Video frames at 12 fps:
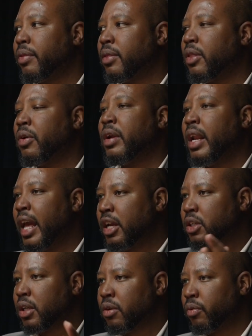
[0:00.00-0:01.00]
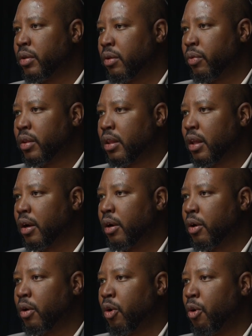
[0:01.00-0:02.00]
the relation with the
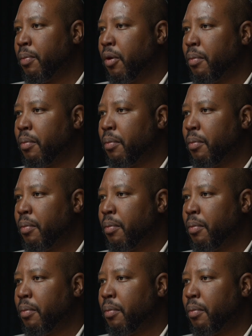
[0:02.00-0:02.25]
global